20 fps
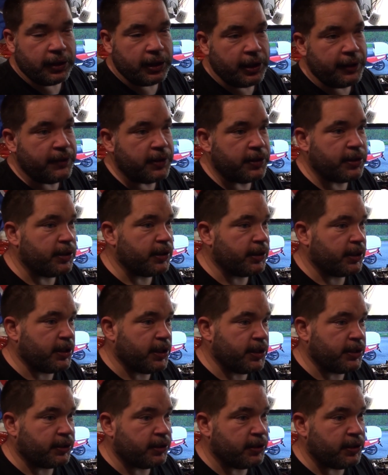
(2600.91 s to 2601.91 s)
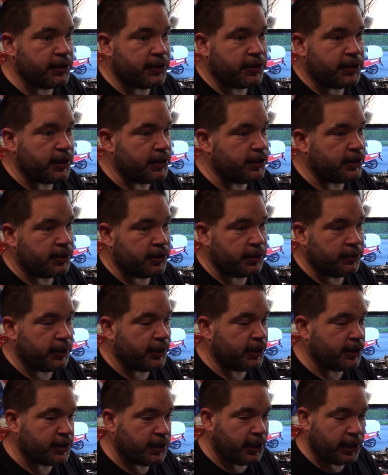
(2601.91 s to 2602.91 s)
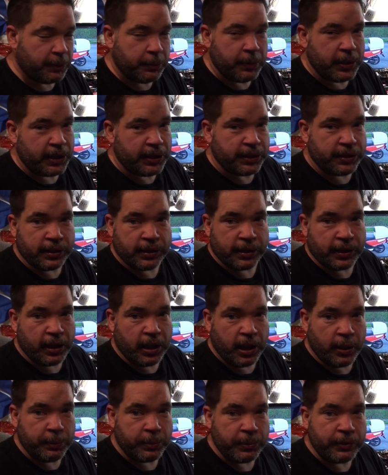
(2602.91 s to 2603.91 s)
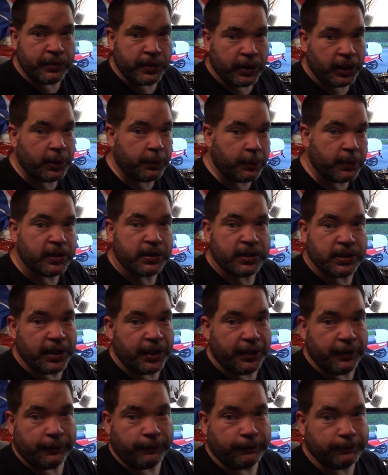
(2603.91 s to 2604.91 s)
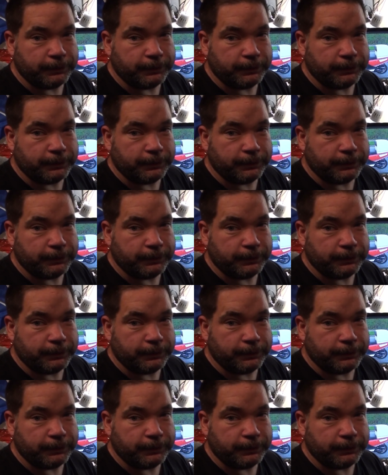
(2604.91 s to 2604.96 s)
Even the diecast guy says, you know, he could take Minis to the car boot, they will sell.